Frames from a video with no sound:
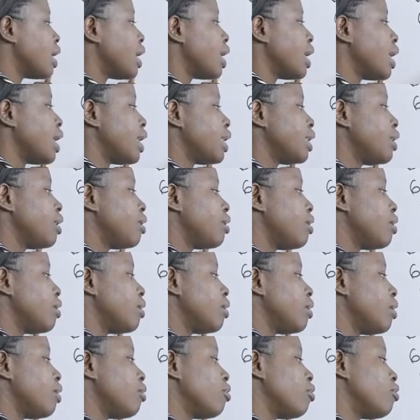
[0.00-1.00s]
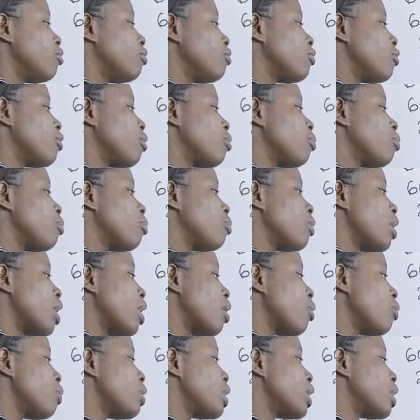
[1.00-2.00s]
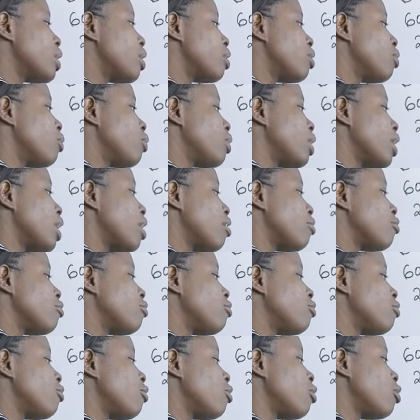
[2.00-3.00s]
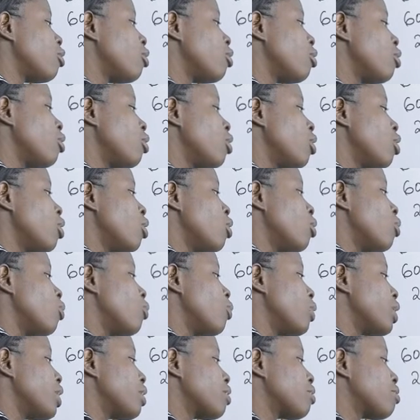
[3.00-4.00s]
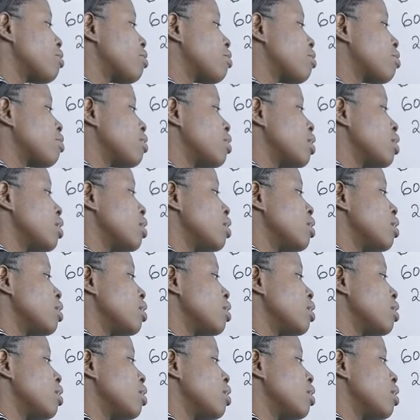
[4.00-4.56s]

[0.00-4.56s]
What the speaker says: and from a week we have 4 weeks